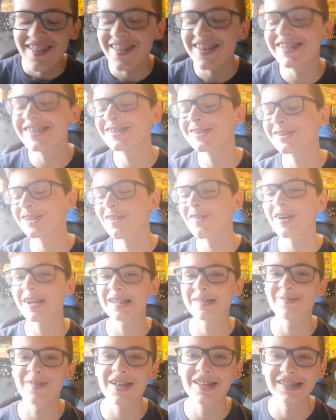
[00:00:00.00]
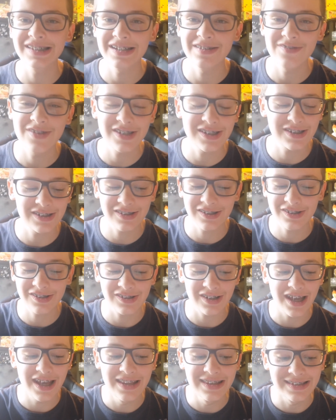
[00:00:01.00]
This is so expensive. This is
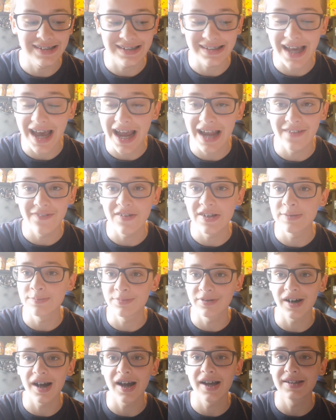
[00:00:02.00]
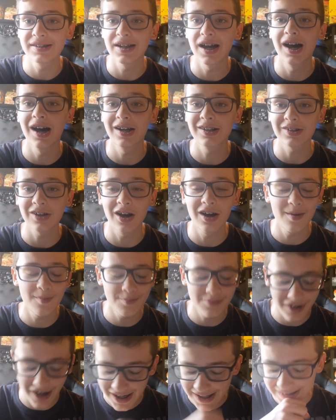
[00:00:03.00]
just insane. These price
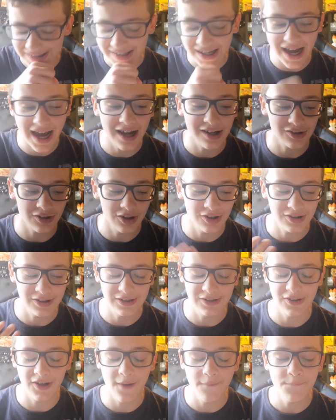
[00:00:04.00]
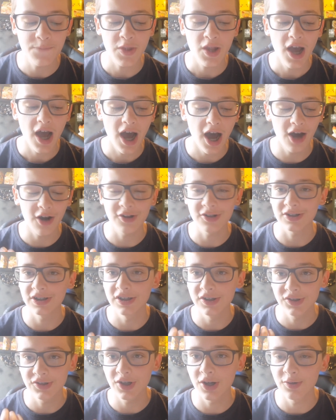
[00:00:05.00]
tags, honestly,
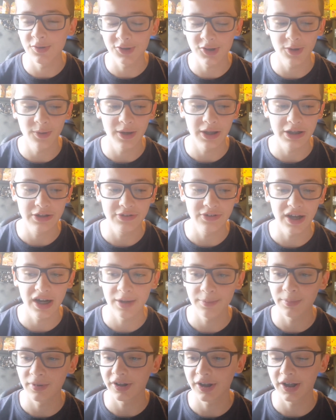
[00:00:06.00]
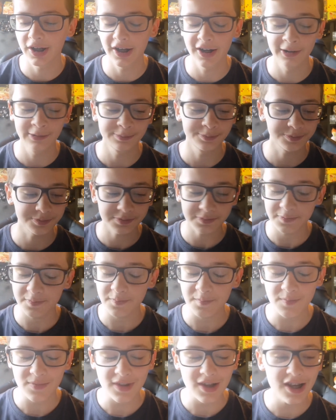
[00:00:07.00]
so incredible, you know.
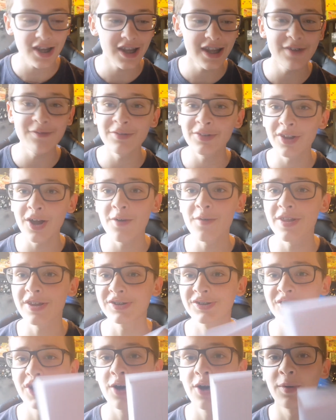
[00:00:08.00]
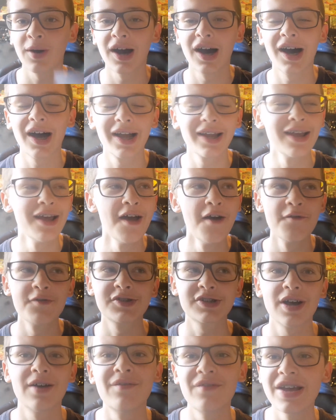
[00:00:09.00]
Even though they're so high, for
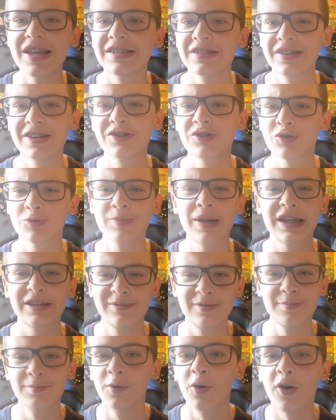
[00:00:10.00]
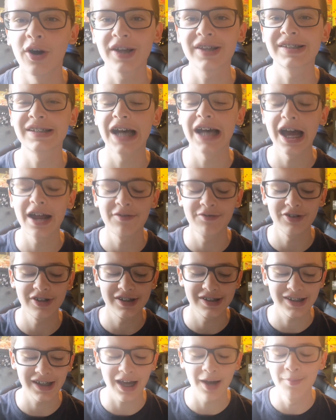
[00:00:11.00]
some reason this just makes me more excited for
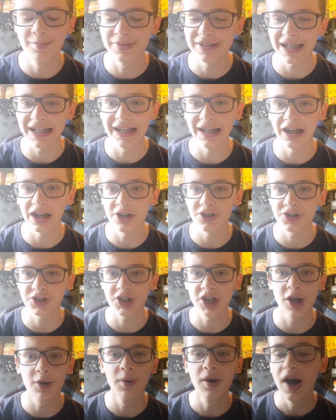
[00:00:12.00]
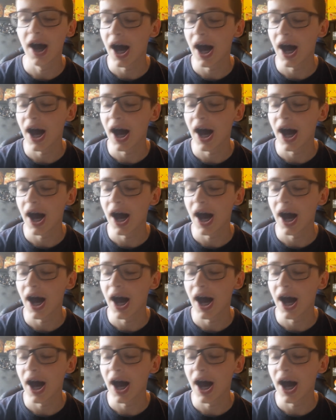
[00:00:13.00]
it to come to English, you know.